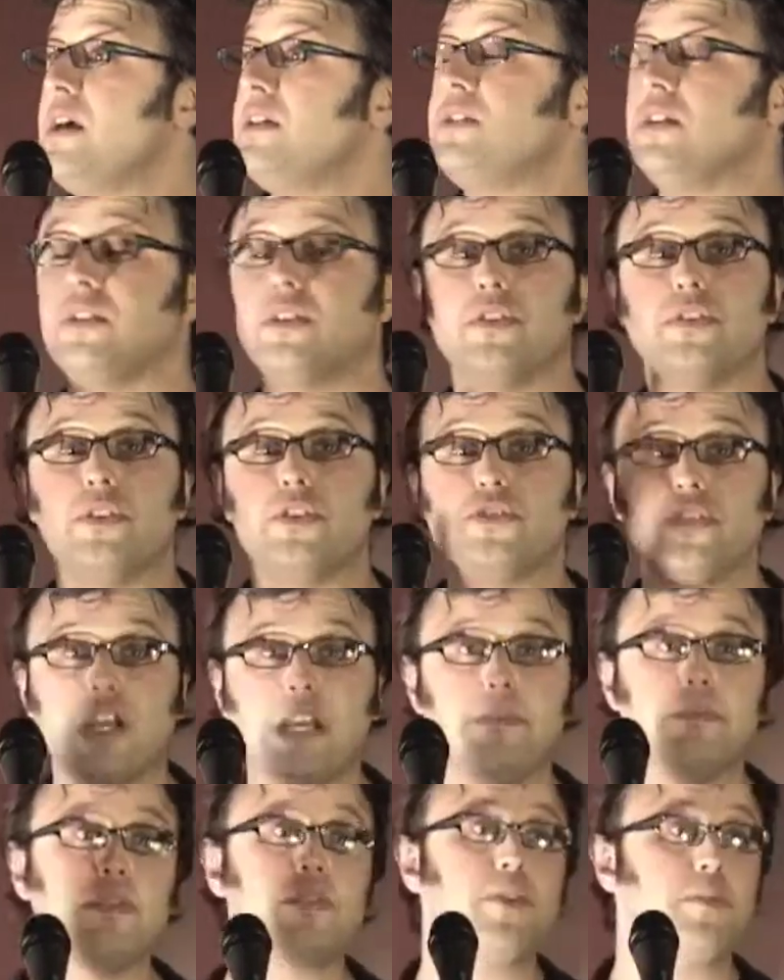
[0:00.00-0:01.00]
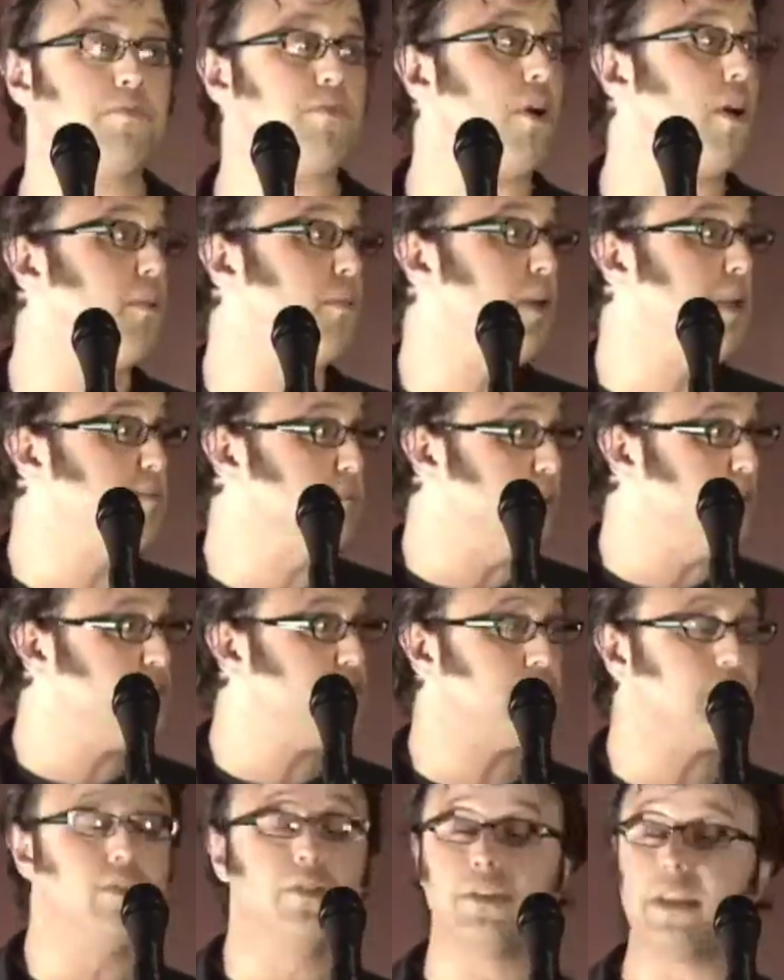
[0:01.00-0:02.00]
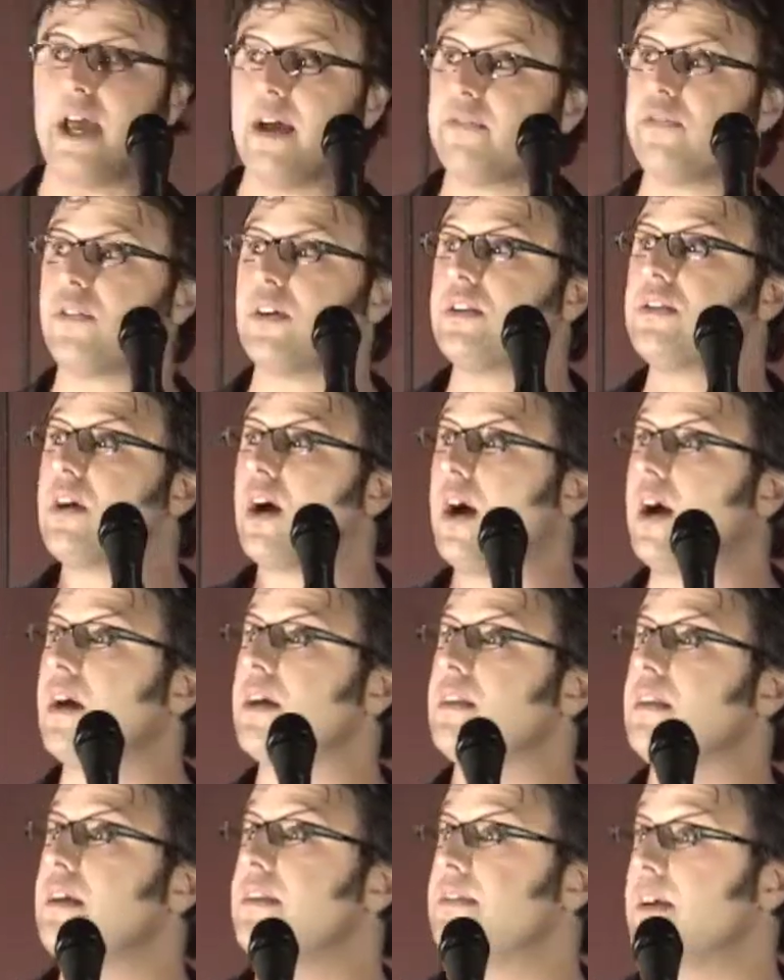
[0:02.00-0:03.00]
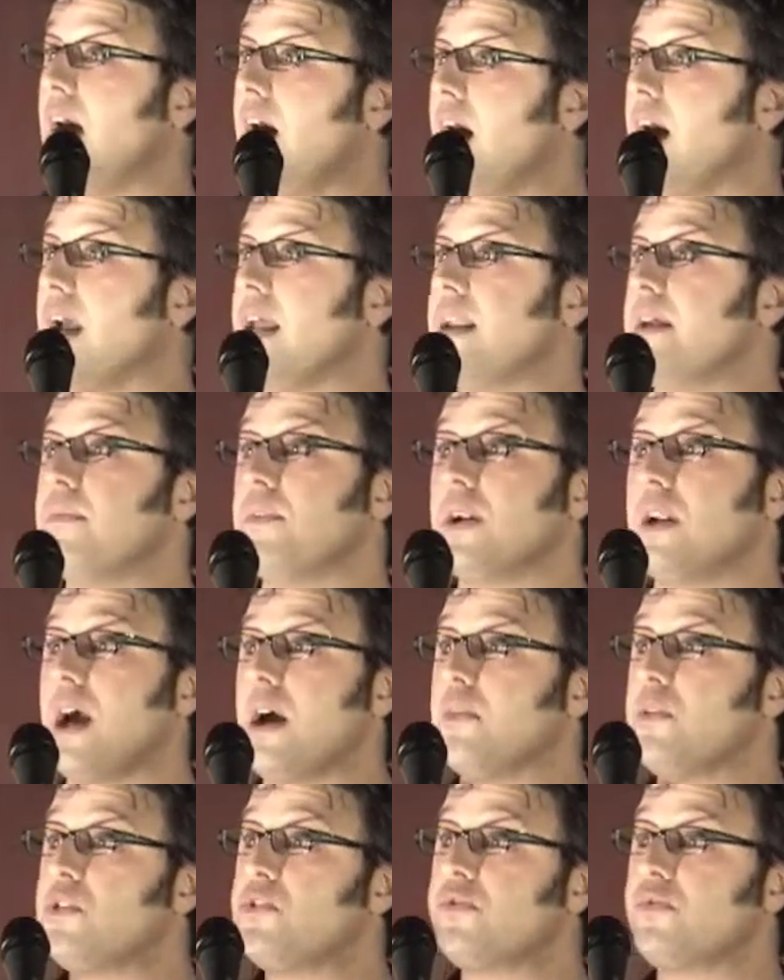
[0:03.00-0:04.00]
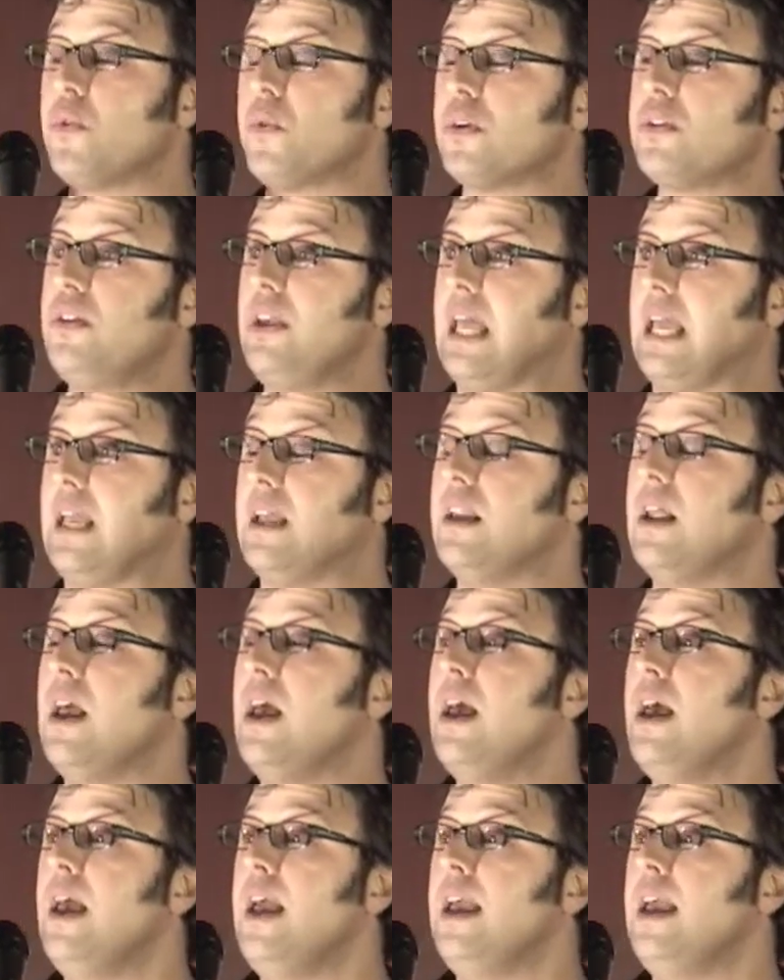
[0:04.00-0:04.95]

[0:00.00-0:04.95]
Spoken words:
See, the dream of the Broadway musical never entirely died, and when I was 14,